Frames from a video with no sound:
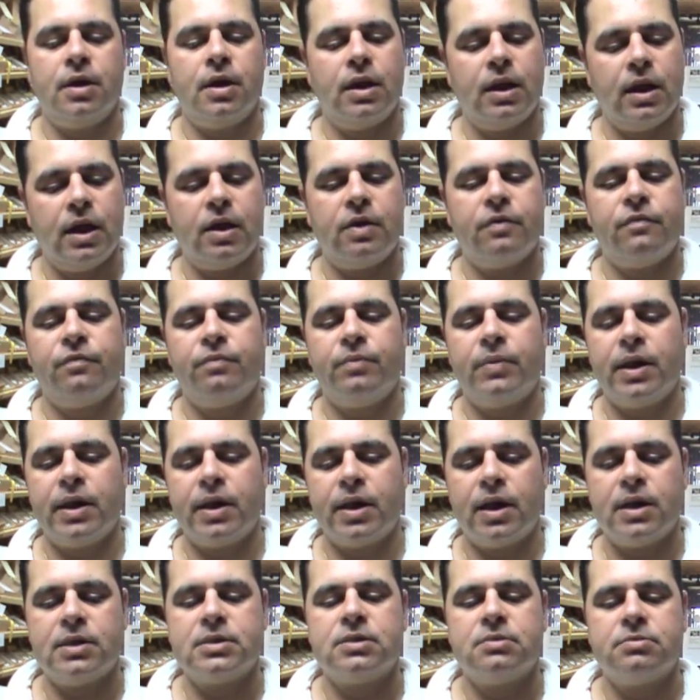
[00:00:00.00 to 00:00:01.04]
lot of my
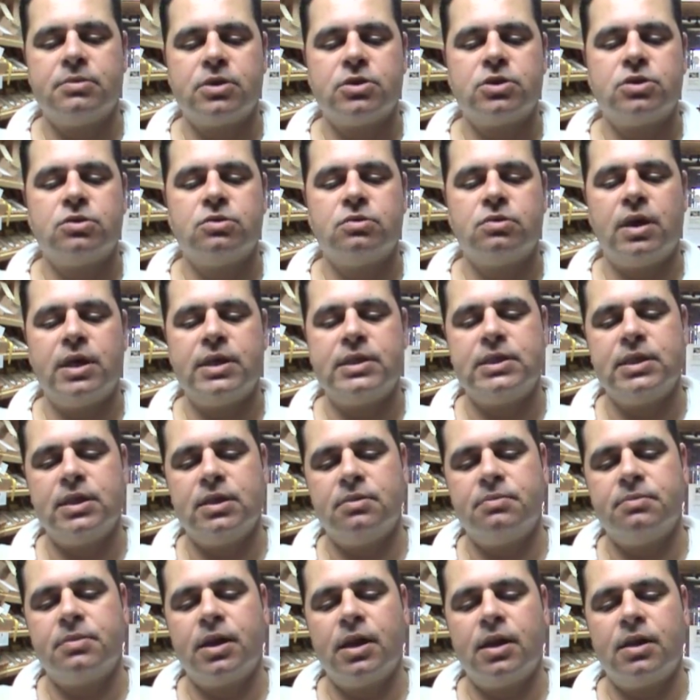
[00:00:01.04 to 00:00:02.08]
customers too, I see
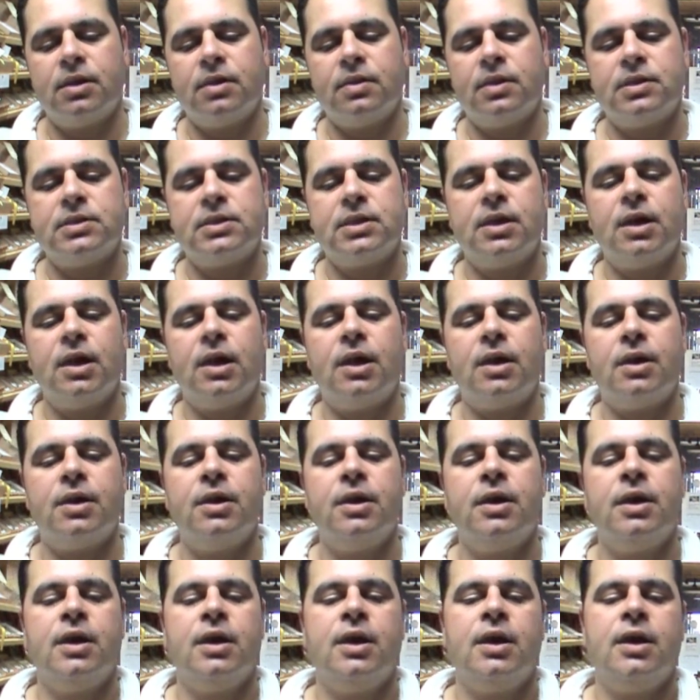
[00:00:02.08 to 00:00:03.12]
them cutting the cigar,
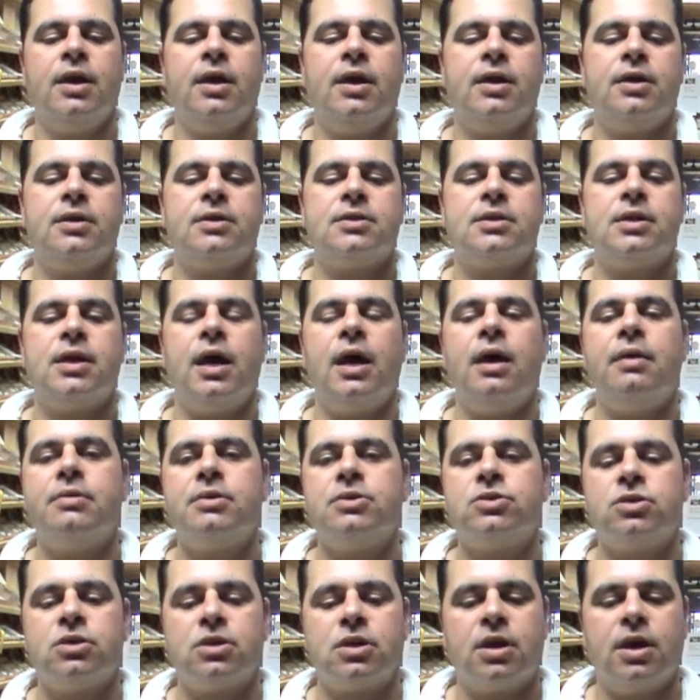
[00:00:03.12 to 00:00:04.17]
is the
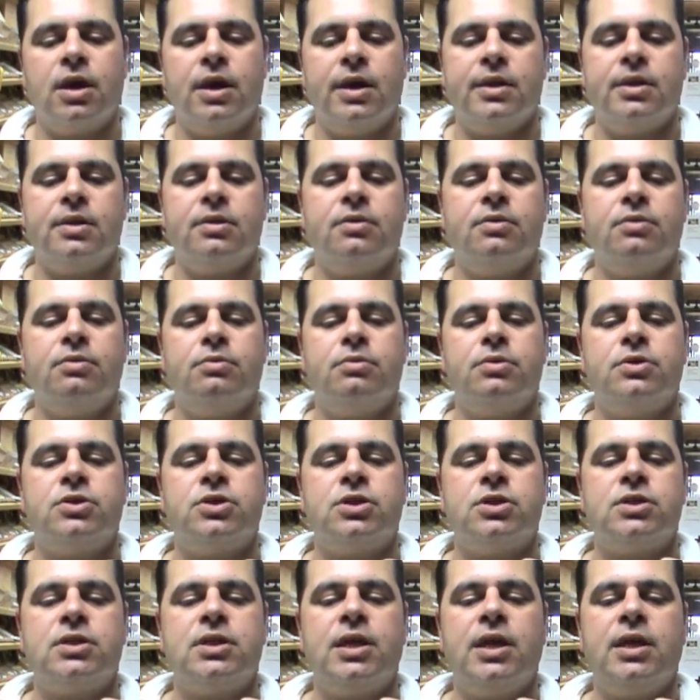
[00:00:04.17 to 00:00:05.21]
amateur cut,
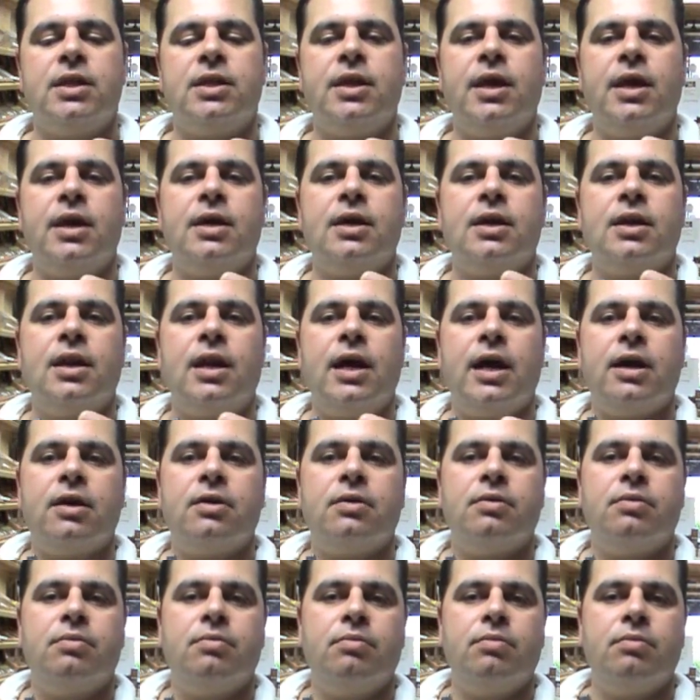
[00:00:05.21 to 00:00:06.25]
which is they taken like
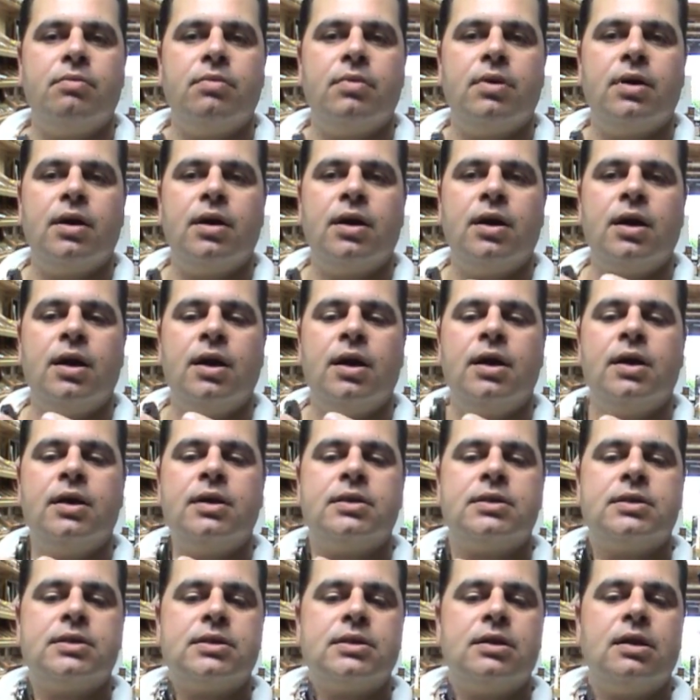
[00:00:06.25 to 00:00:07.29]

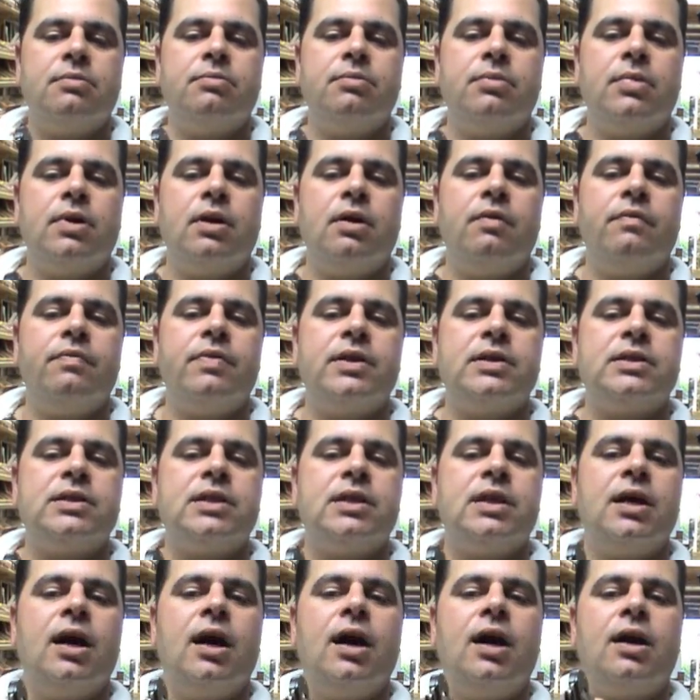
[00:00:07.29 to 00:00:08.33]
some of the
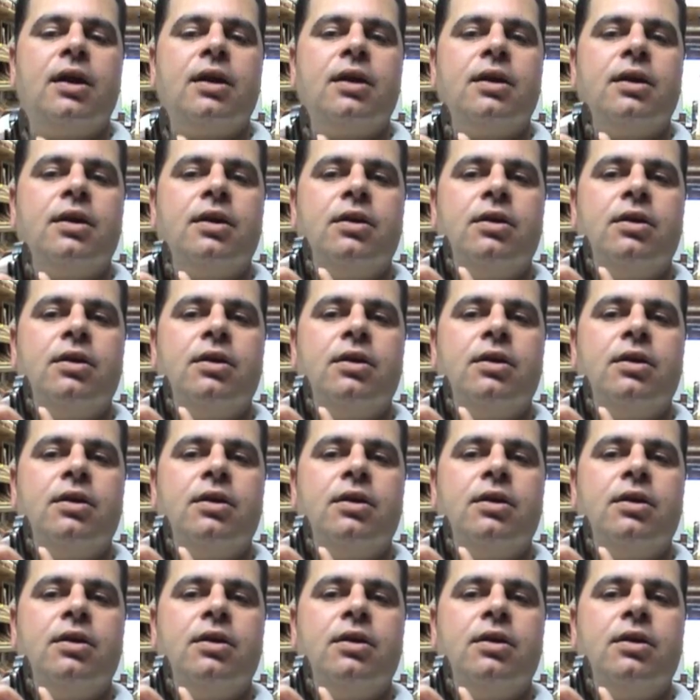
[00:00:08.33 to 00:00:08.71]
cigar